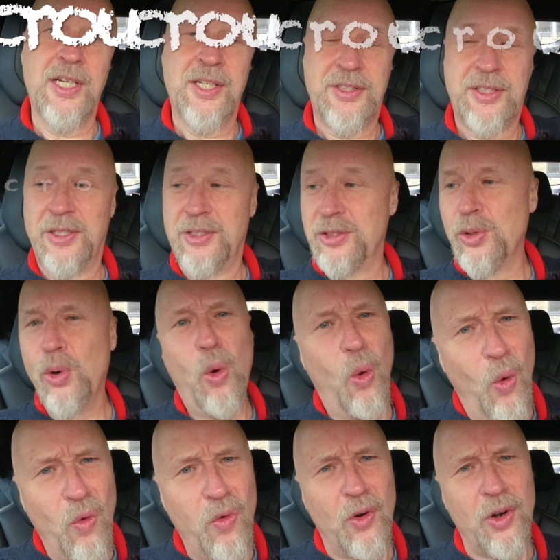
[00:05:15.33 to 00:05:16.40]
So it's an
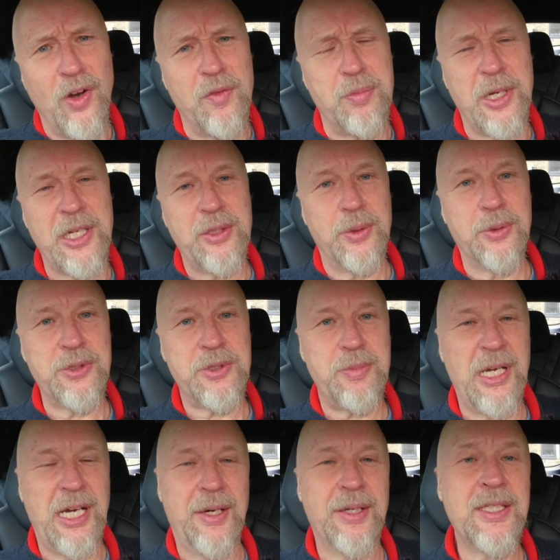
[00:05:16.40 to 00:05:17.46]
awful lot of brake
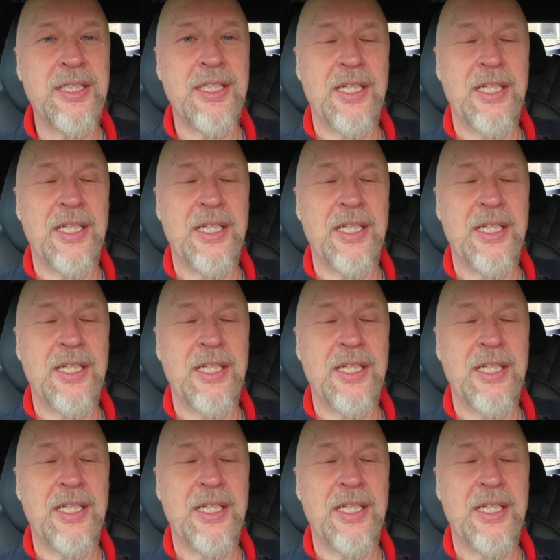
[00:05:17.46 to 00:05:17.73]
horsepower